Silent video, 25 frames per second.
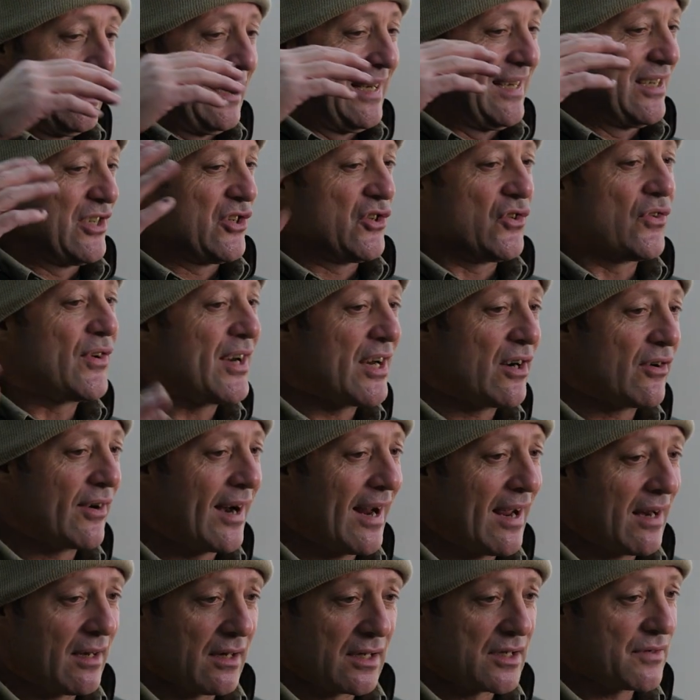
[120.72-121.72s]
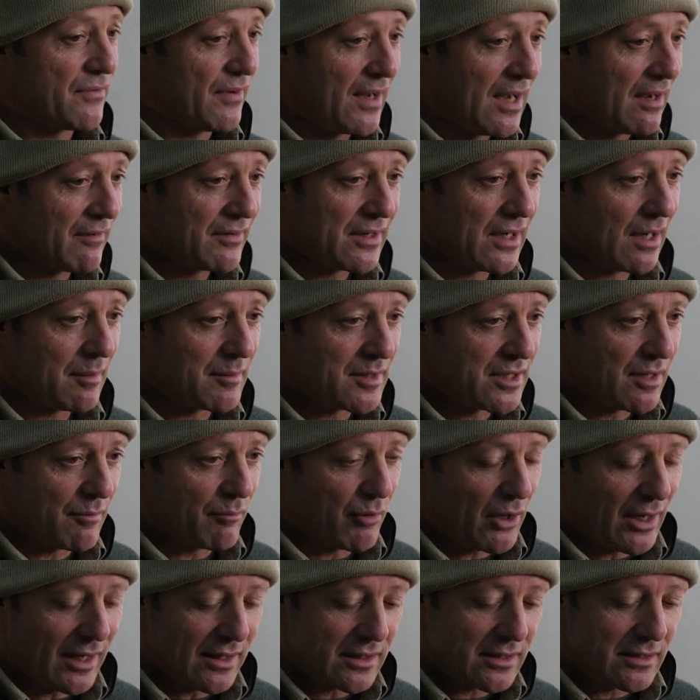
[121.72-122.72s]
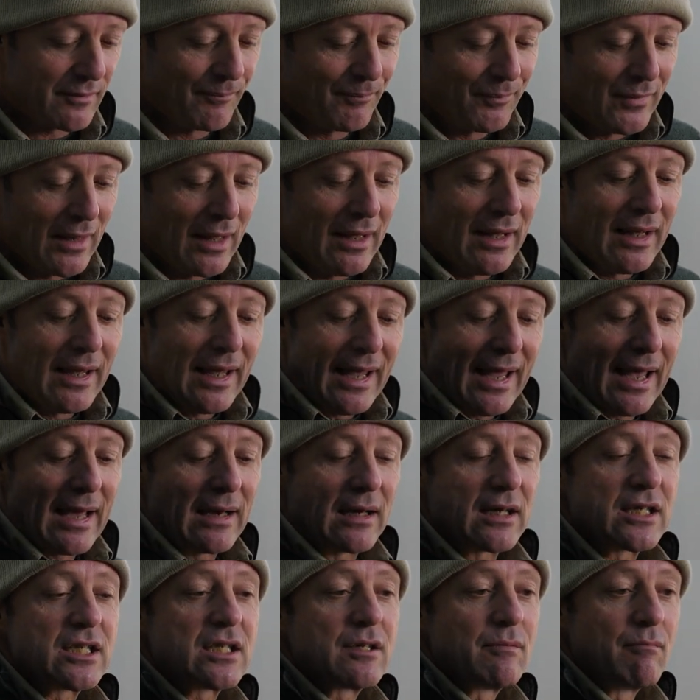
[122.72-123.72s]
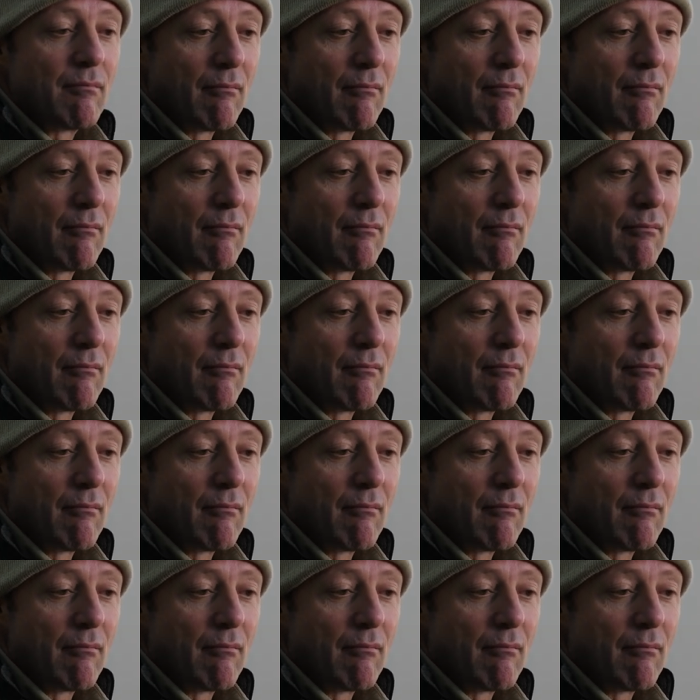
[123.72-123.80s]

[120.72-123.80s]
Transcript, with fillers: is three grand, it's five times the price. And it's